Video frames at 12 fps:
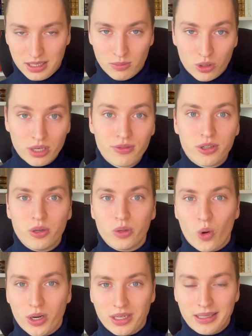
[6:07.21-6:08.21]
The more
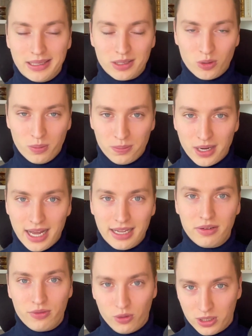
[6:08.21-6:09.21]
difficult one is to
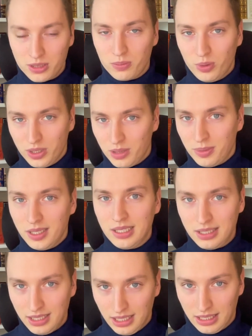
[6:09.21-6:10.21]
apply first principle
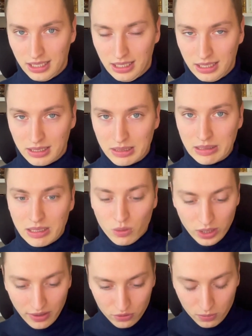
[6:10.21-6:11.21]
thinking.
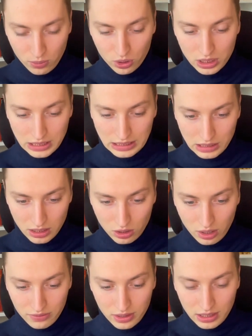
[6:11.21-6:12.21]
We have to put a
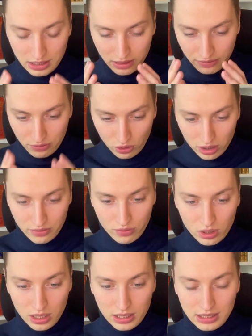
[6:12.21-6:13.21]
lot of a
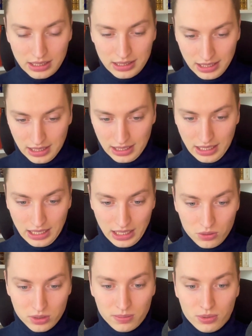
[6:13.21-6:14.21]
thoughtful thinking
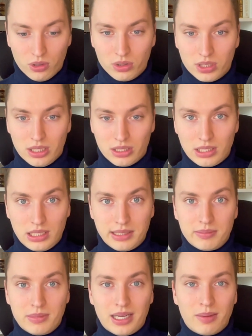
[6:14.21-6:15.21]
into the process.
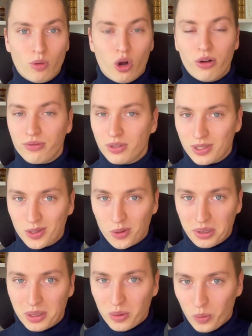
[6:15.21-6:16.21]
And more often than
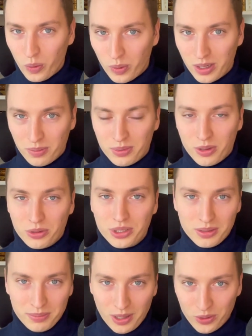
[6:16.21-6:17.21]
not, we will
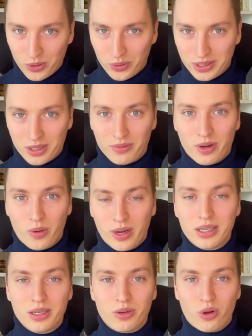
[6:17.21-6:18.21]
approach the boundaries of
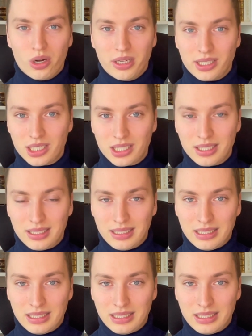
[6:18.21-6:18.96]
our knowledge.